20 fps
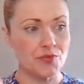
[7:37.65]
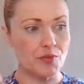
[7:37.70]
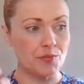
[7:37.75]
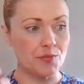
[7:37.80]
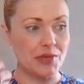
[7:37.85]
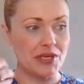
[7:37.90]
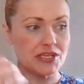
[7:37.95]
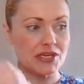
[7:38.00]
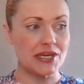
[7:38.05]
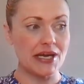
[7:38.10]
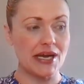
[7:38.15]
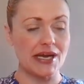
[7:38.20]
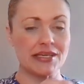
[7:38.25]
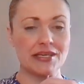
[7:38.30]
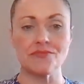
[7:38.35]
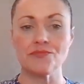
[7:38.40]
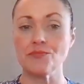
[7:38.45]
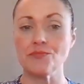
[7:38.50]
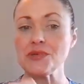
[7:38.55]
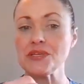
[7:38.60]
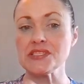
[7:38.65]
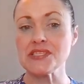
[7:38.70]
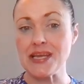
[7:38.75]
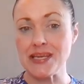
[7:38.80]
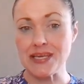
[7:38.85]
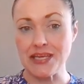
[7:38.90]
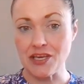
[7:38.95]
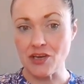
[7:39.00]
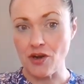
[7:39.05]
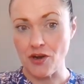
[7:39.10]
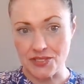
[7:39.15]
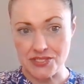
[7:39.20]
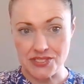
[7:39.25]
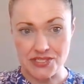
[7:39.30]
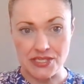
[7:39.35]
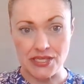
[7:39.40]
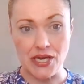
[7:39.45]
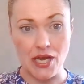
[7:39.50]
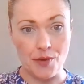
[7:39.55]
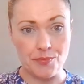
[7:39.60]
for me to kind of be sending
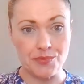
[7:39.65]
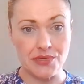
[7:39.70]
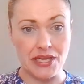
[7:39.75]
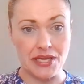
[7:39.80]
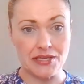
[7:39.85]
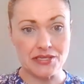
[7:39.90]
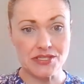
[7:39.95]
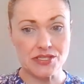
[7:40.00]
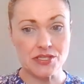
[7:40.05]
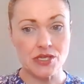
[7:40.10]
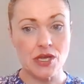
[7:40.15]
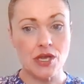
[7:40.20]
constant updates.